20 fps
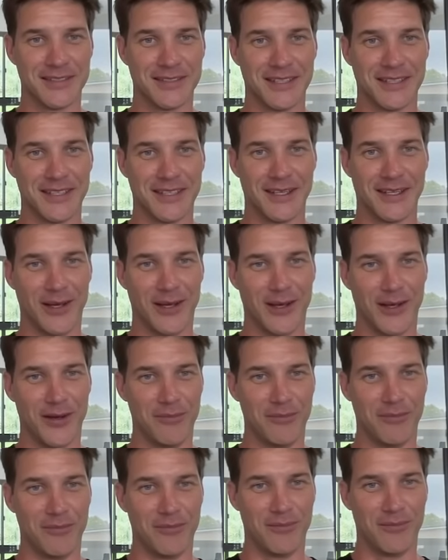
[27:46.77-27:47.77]
Um,
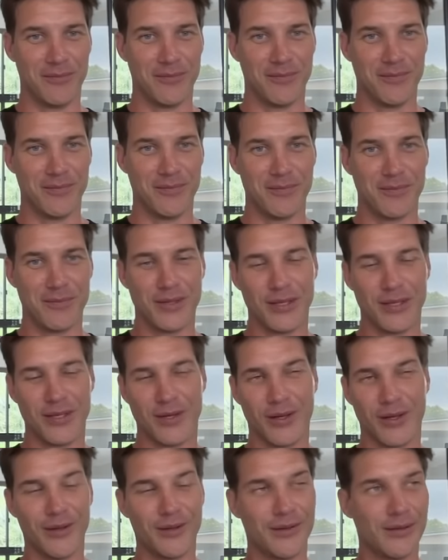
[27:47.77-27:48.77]
you
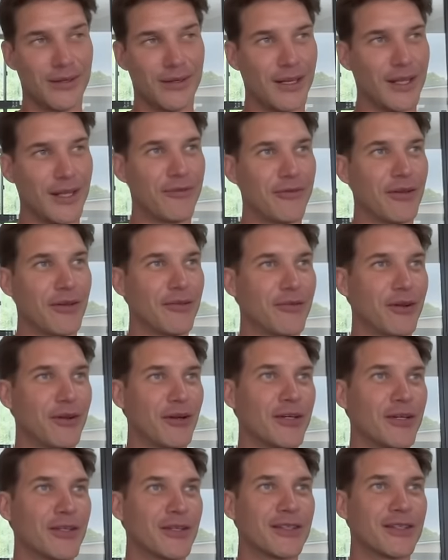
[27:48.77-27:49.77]
know, if if I look at the
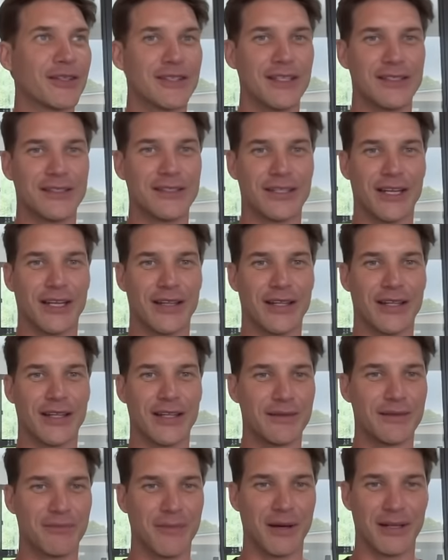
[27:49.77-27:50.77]
season, I think my,
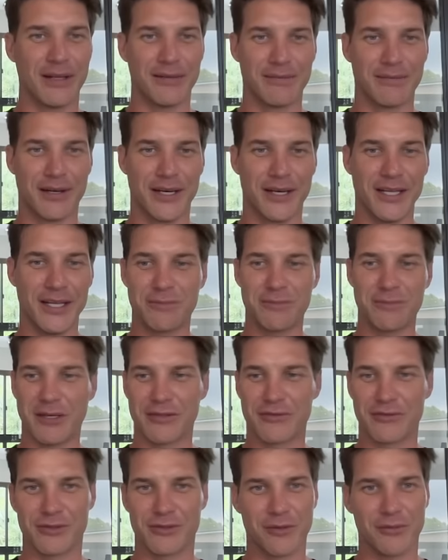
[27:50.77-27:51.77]
my next best
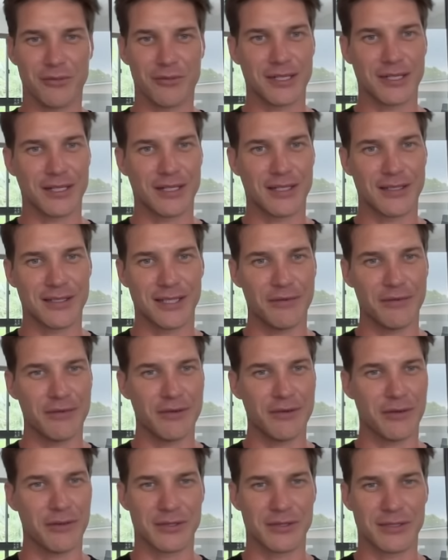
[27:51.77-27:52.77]
result was like a seventh or
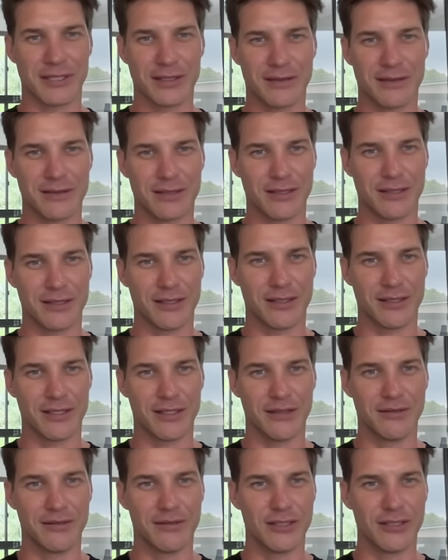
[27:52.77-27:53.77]
sixth in in
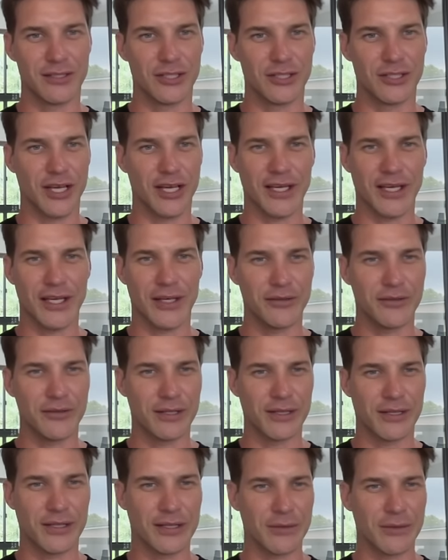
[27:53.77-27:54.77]
Leger. I don't think there
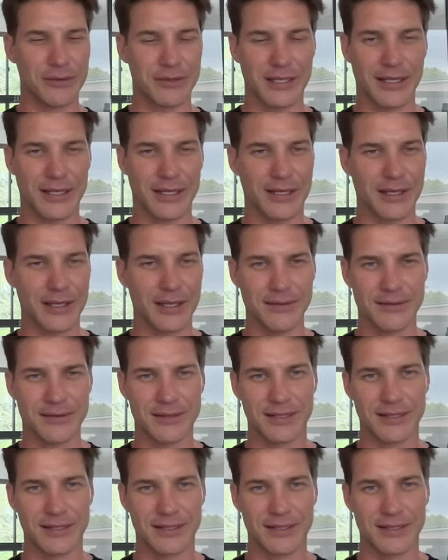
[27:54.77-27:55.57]
was anything else.